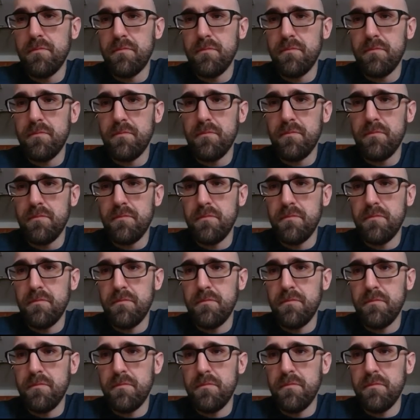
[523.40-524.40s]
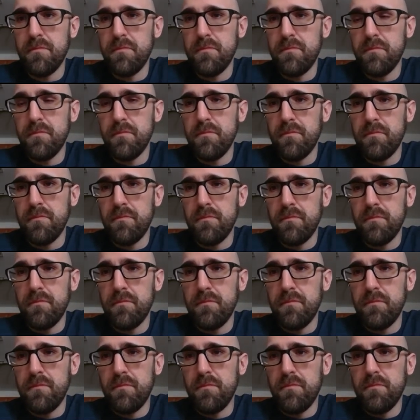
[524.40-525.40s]

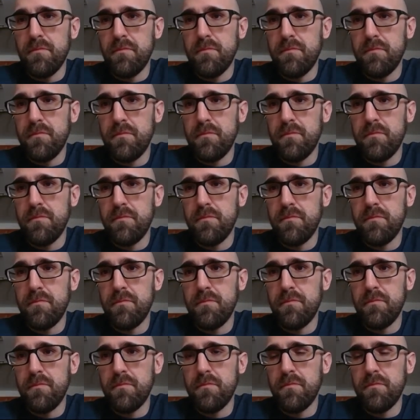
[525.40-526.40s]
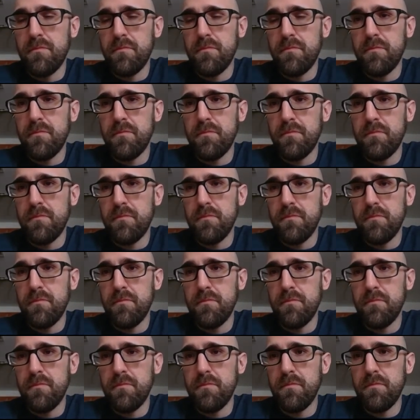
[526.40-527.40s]

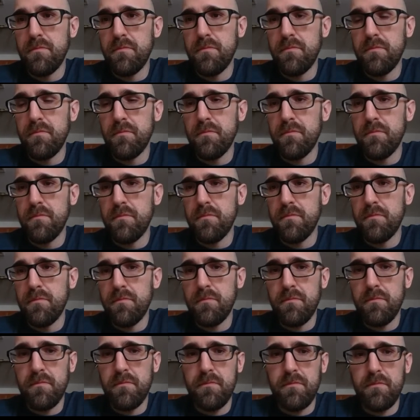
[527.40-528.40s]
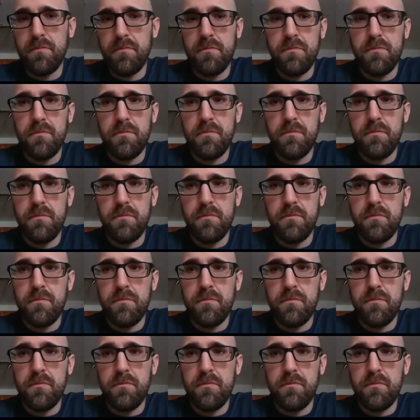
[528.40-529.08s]
(not speaking)